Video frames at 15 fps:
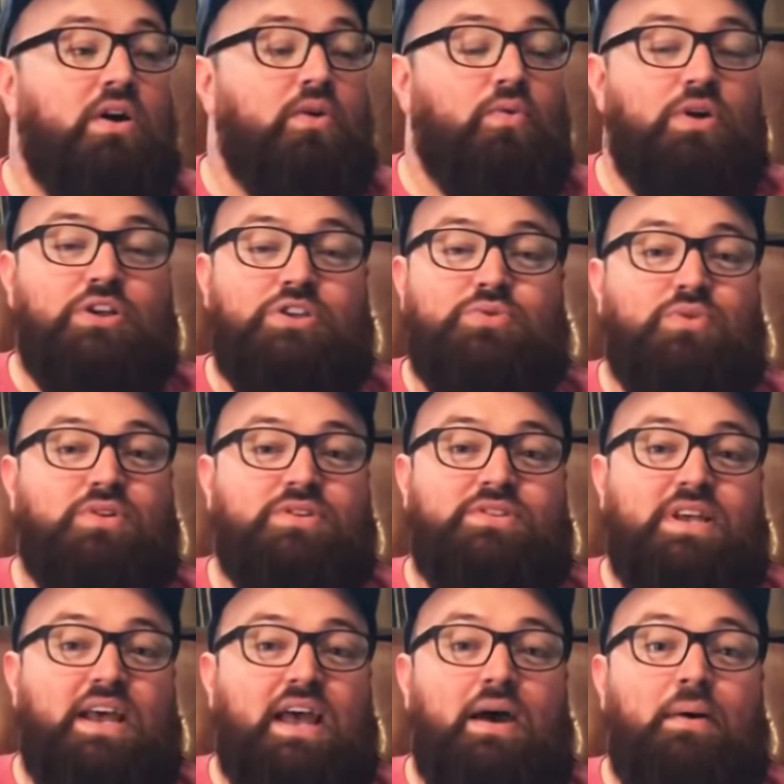which was
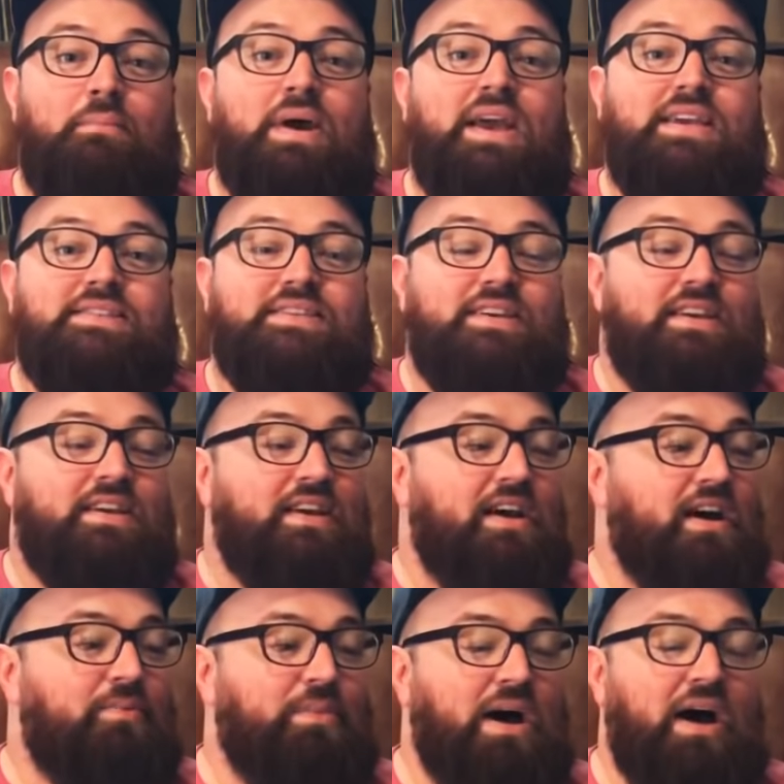amazing.
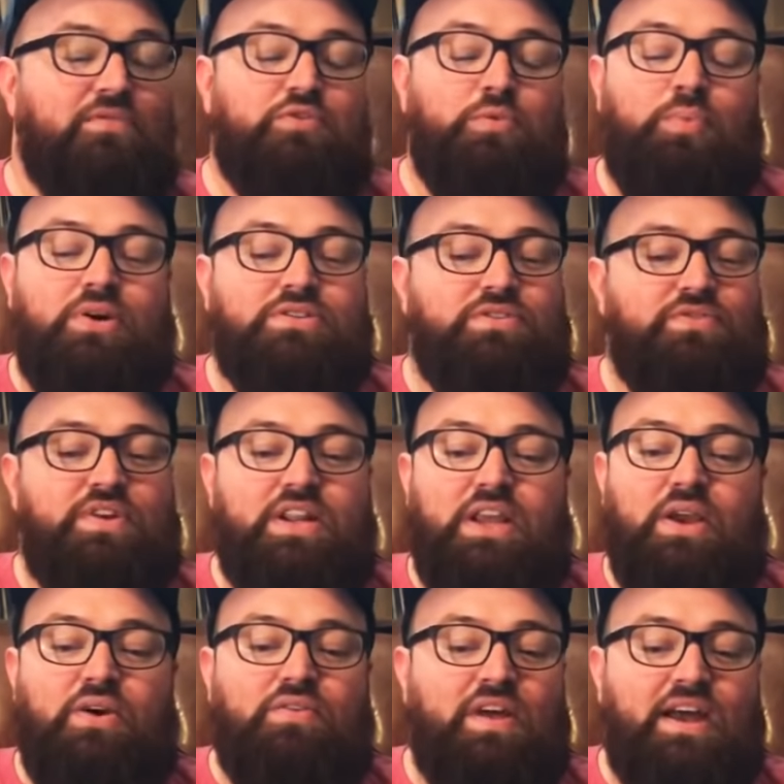I'll have to post a
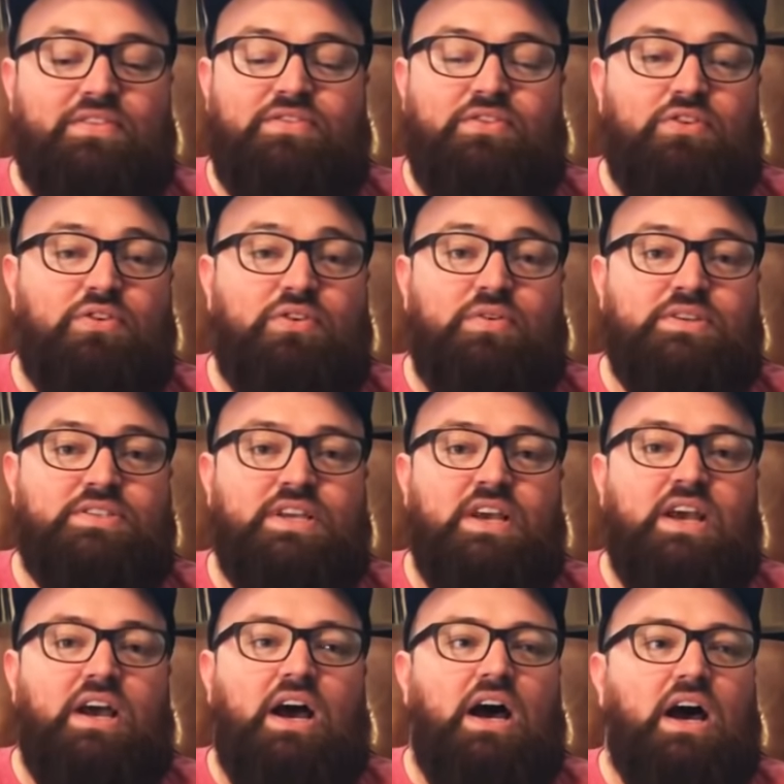video of that too, because
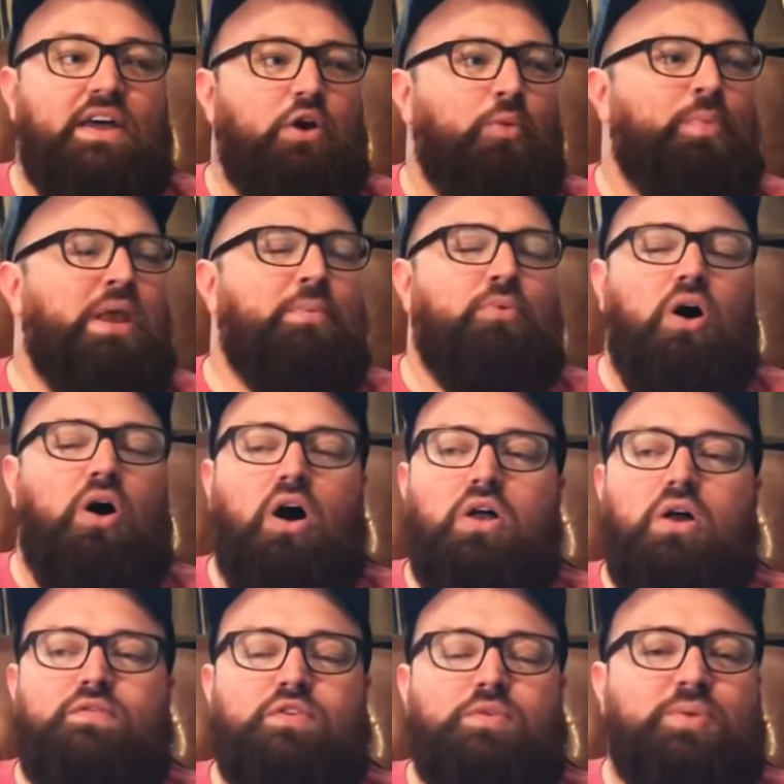there were people all
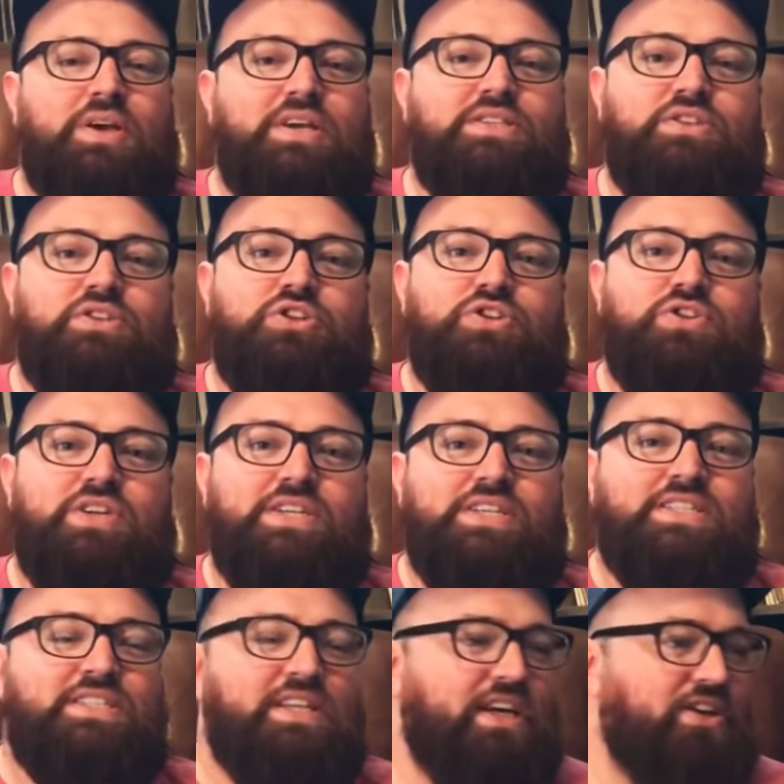over the place in the street
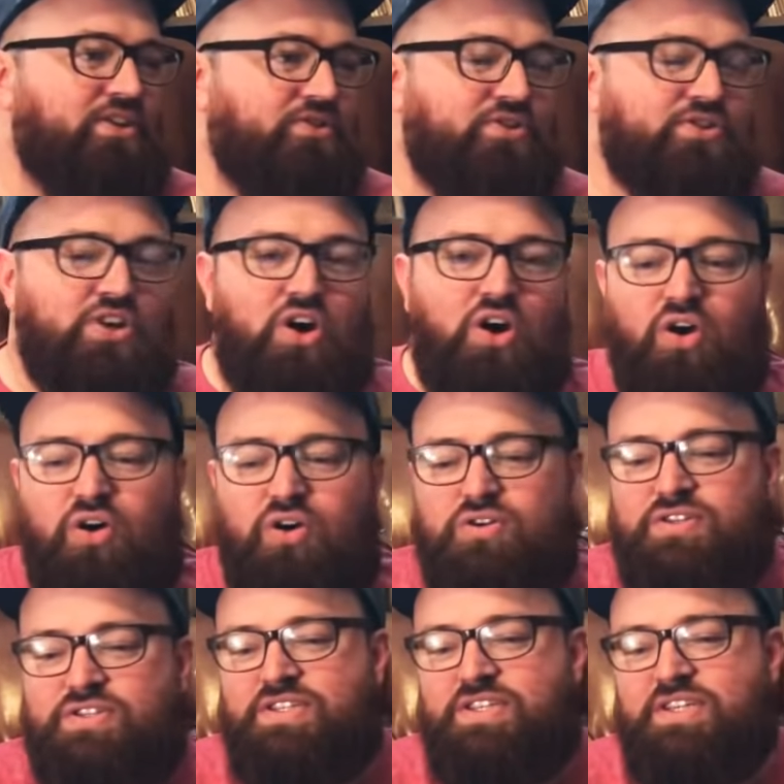singing her
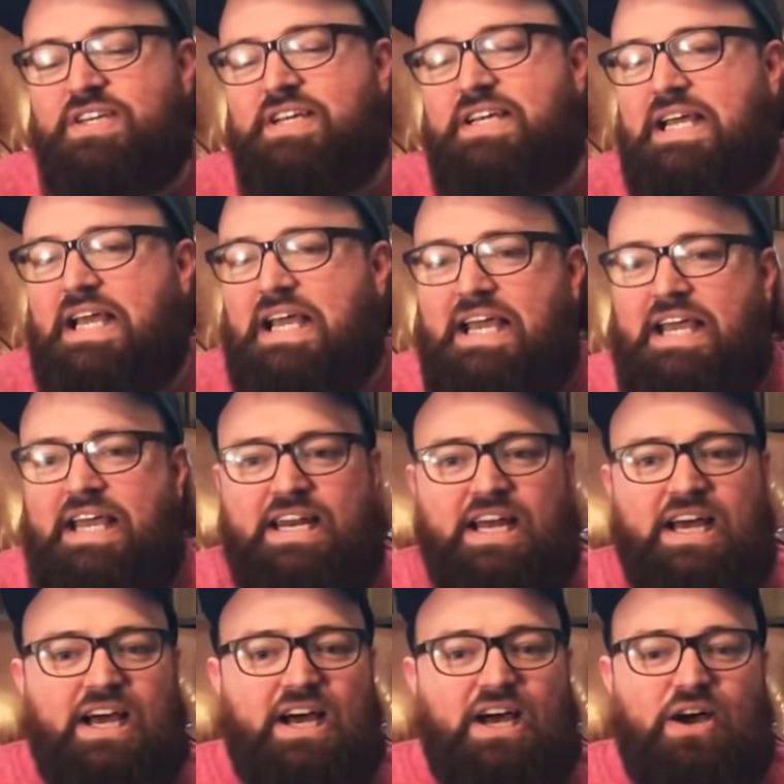songs, and
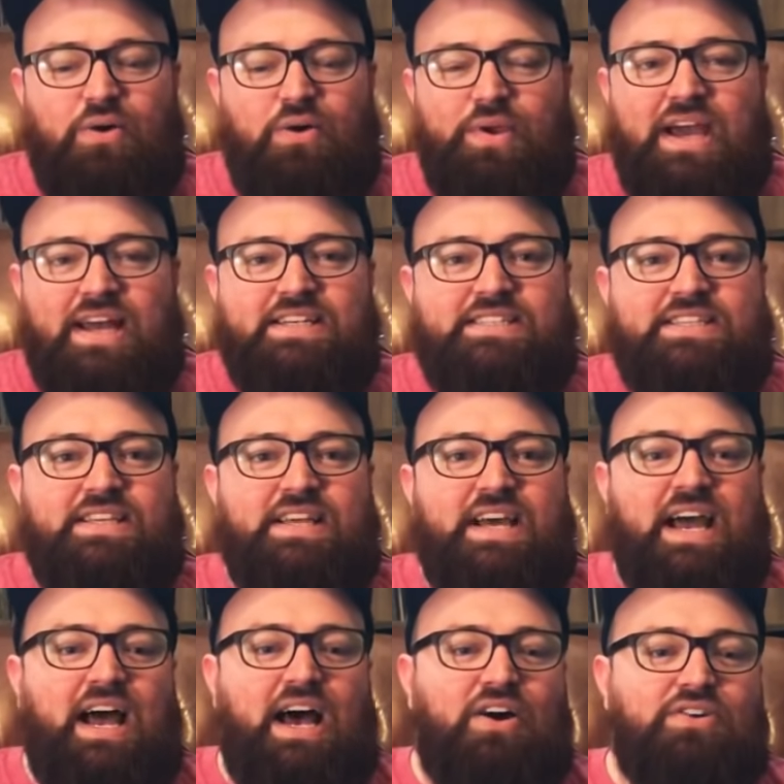we got to see the
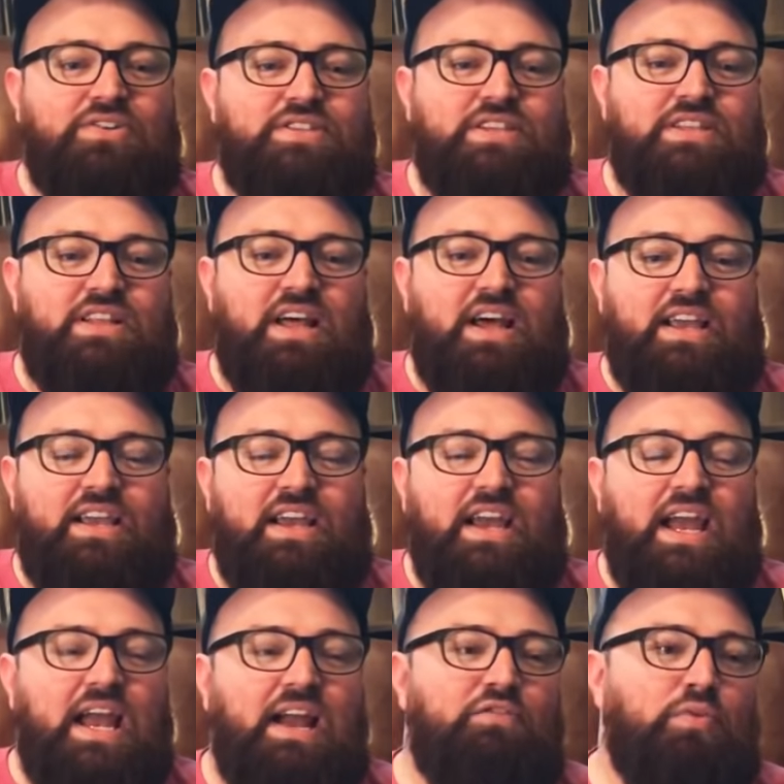house, and like
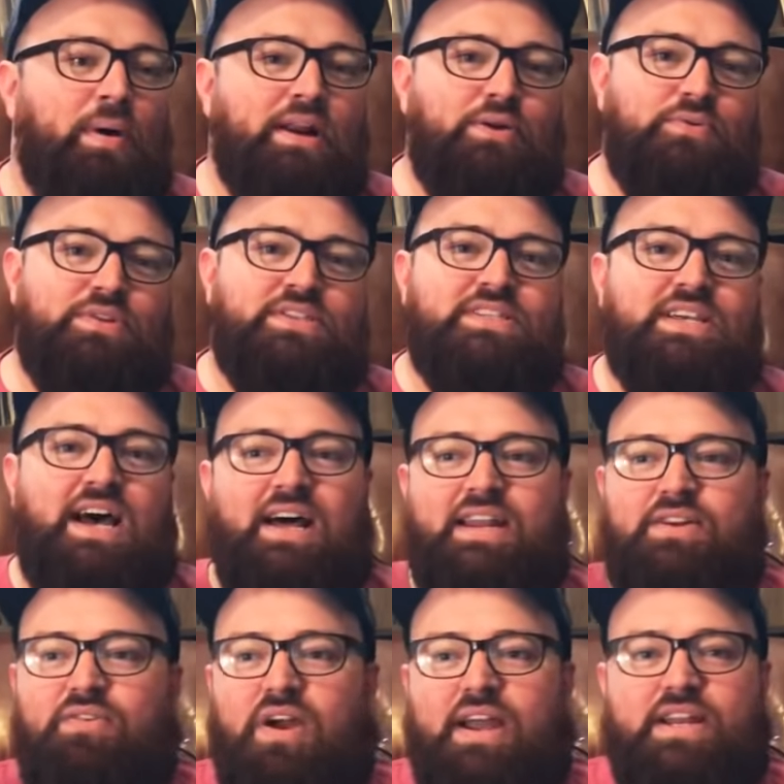everybody was
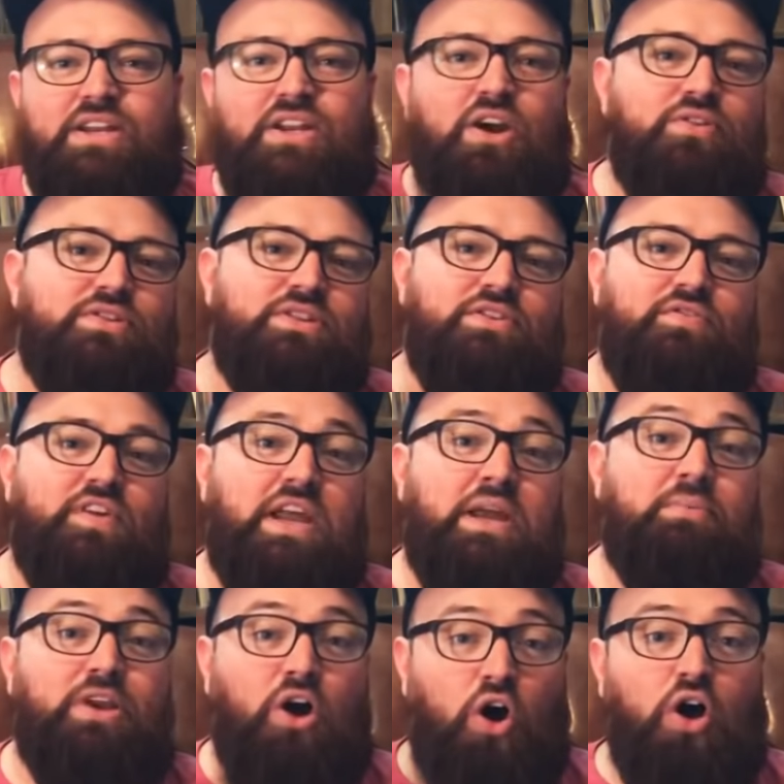signing, writing notes to the
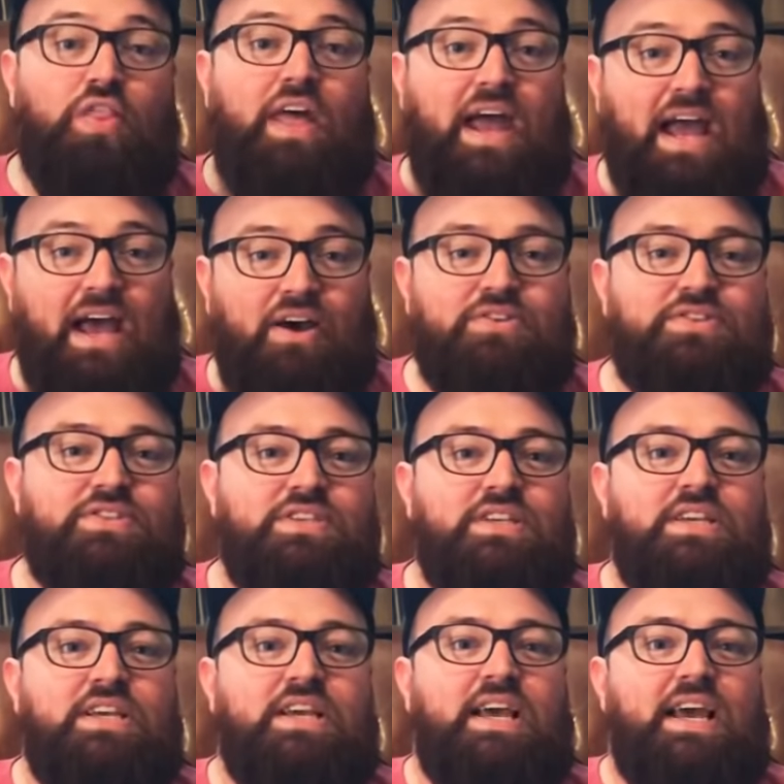family on the house.
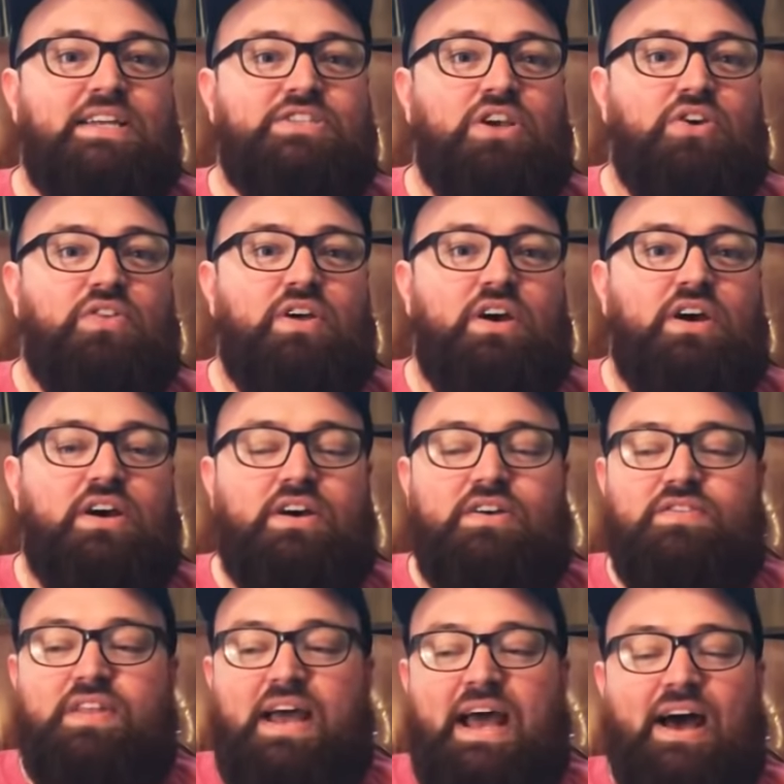And so
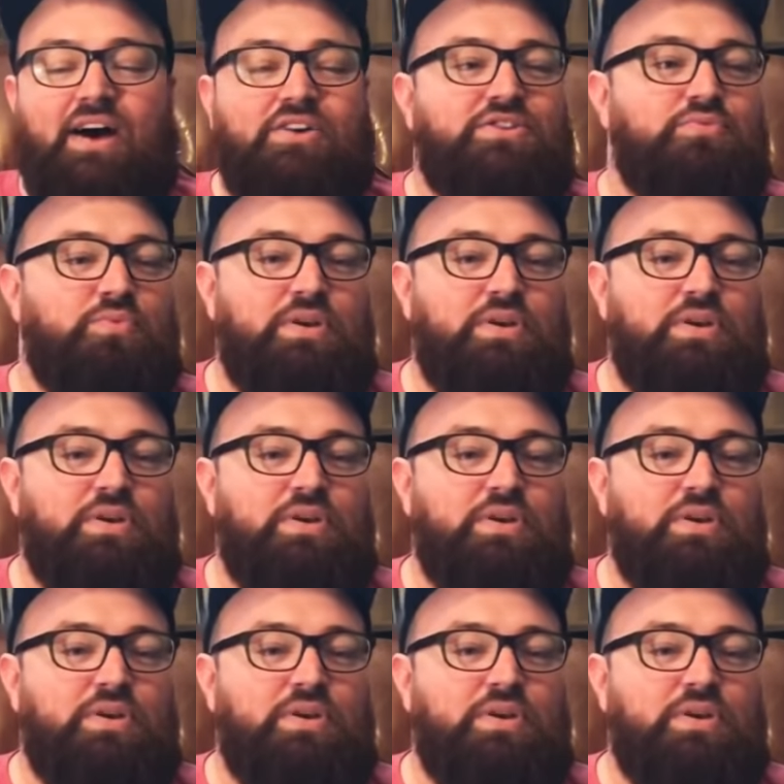the house,